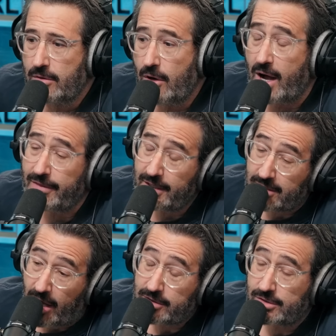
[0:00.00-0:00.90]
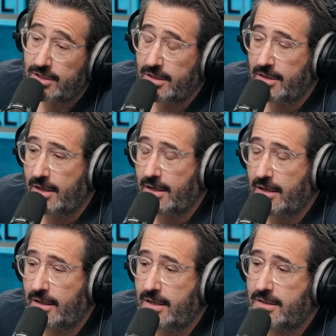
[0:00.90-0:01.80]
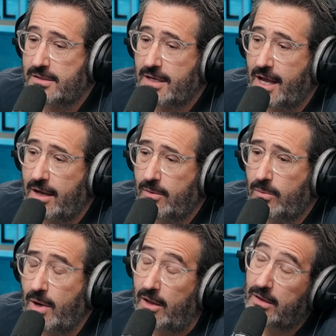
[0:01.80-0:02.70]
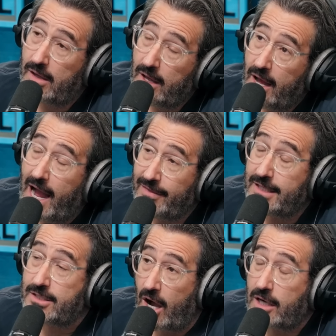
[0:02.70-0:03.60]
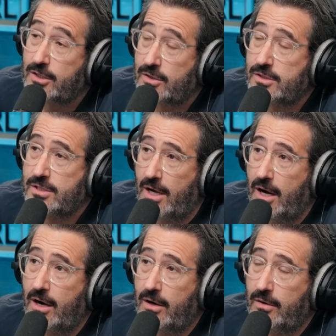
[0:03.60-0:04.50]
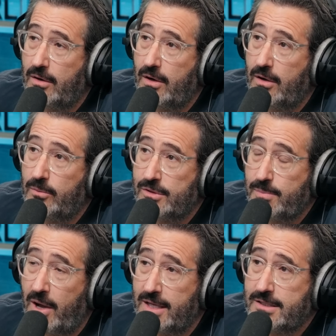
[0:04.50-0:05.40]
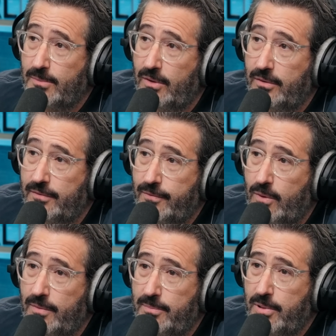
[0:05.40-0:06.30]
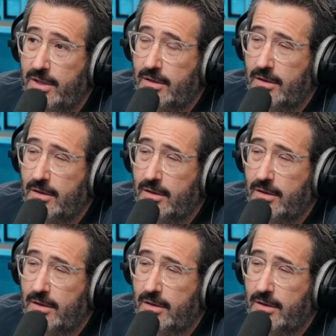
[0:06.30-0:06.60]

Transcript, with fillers: No, I think doctors can uh, can decide. Well, I think doctors are uh, responsible this, for this. this is, a,